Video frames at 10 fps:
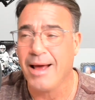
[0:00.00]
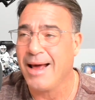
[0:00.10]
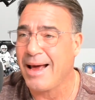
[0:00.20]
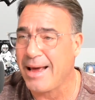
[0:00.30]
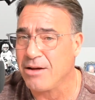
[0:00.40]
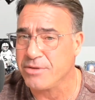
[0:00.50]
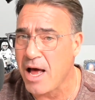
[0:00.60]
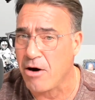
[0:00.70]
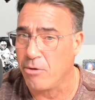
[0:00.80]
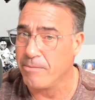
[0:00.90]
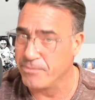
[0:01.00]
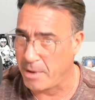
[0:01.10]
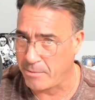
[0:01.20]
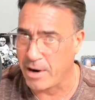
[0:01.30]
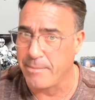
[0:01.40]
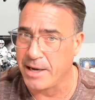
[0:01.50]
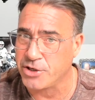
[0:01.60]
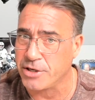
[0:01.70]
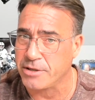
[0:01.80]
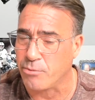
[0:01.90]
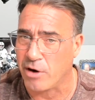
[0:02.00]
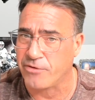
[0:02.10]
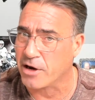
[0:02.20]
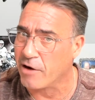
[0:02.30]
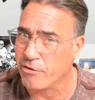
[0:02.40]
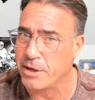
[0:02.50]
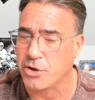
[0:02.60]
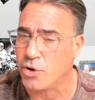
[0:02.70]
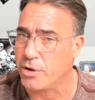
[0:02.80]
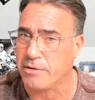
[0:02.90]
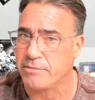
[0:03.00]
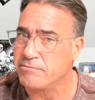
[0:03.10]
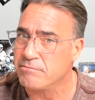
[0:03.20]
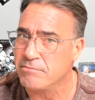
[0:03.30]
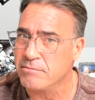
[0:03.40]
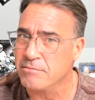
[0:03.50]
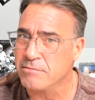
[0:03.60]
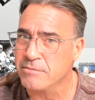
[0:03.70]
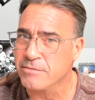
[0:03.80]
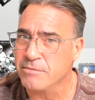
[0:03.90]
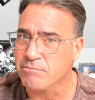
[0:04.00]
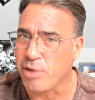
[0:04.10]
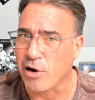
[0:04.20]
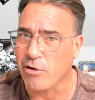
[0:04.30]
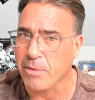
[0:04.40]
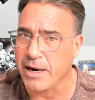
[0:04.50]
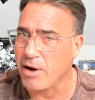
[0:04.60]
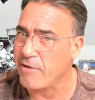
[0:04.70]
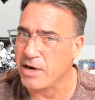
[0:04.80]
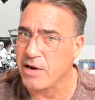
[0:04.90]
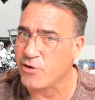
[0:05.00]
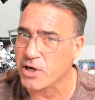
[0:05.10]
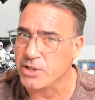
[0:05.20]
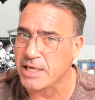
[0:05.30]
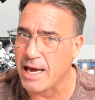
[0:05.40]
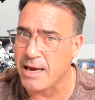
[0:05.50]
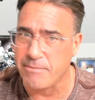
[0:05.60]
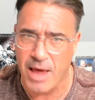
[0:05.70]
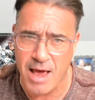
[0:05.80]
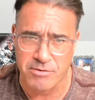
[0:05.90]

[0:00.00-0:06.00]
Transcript: Hell no. Remember I mentioned, what if the government couldn't borrow money or having a difficult time?